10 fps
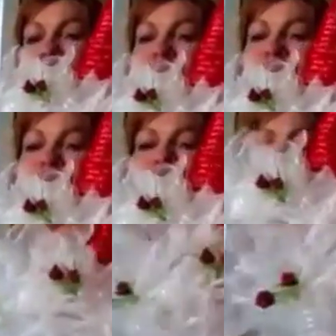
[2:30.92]
pretty
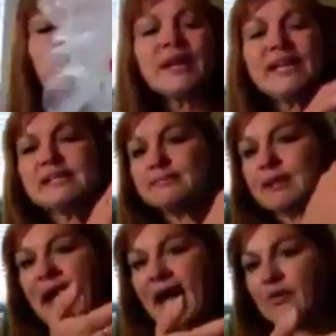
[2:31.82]
full, and this one is
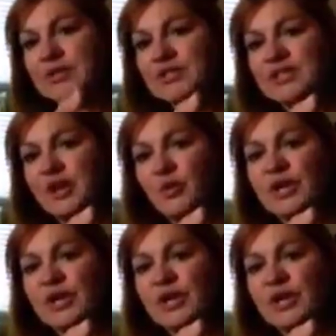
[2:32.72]
black, which is the